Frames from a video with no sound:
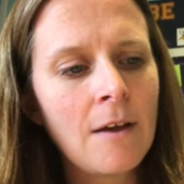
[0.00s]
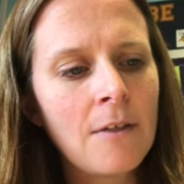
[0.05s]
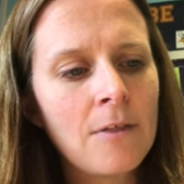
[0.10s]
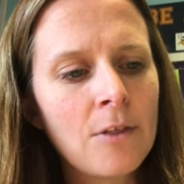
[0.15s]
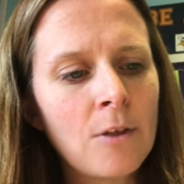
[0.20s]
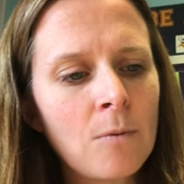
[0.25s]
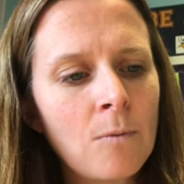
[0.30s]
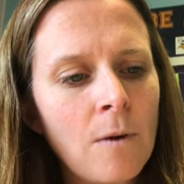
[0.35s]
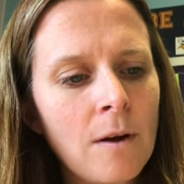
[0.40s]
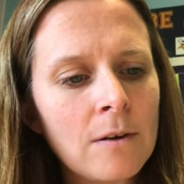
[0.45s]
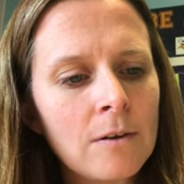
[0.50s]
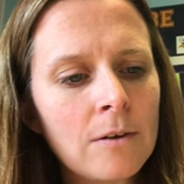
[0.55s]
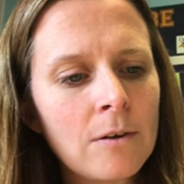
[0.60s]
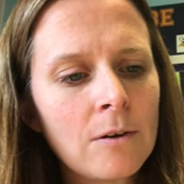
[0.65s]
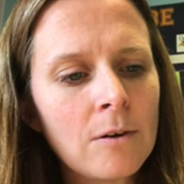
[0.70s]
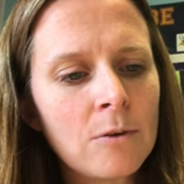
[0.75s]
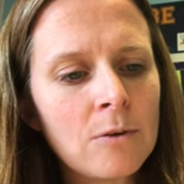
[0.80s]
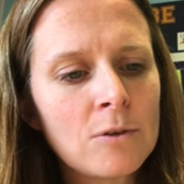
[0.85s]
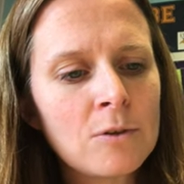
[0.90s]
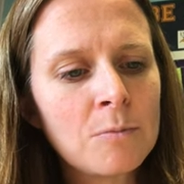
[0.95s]
The one
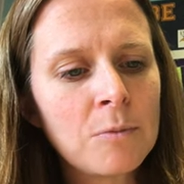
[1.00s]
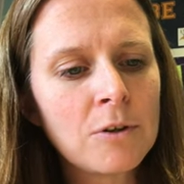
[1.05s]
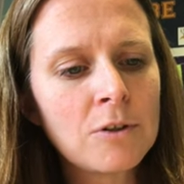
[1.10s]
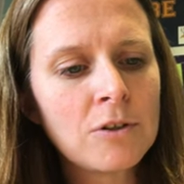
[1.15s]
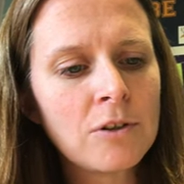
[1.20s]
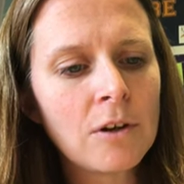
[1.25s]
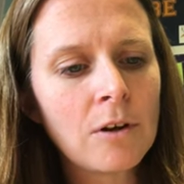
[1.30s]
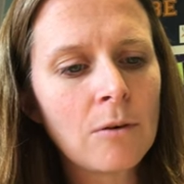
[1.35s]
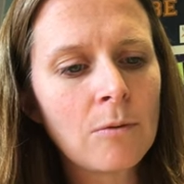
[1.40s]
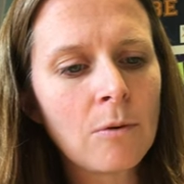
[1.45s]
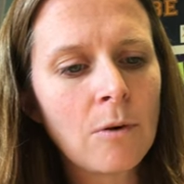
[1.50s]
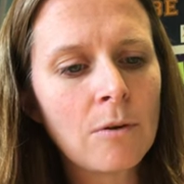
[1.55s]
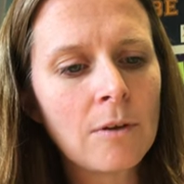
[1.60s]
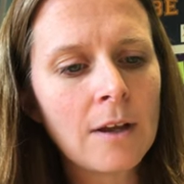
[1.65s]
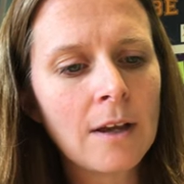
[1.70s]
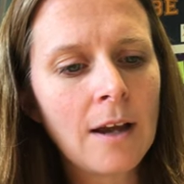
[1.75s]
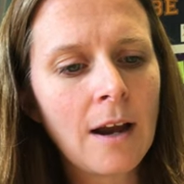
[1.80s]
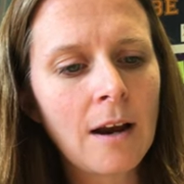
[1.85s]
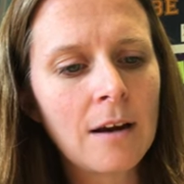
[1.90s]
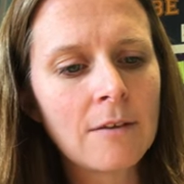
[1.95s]
girl who's pushing a
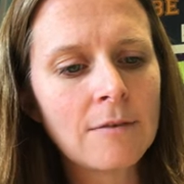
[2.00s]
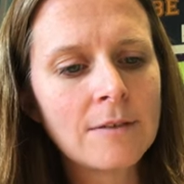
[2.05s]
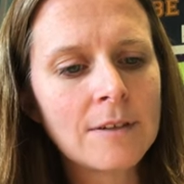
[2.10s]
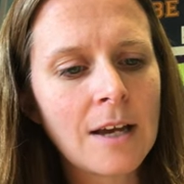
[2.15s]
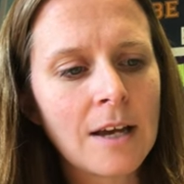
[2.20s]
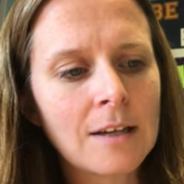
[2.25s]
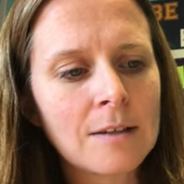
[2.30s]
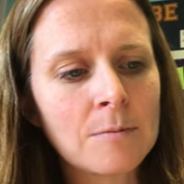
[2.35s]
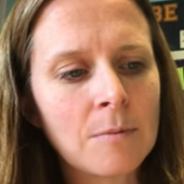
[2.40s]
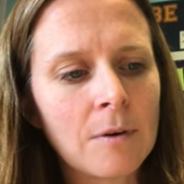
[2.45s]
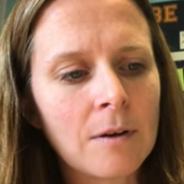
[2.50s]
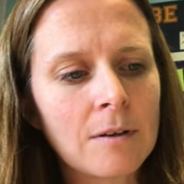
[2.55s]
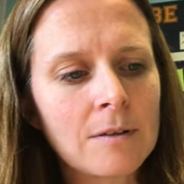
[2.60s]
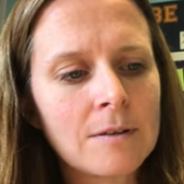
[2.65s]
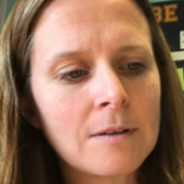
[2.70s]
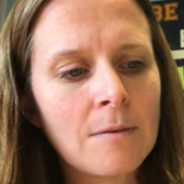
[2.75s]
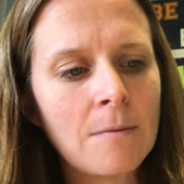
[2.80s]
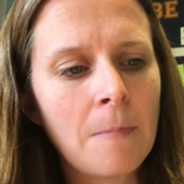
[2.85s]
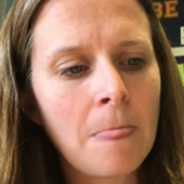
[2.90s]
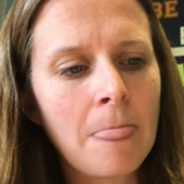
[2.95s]
rolling cart of textbooks.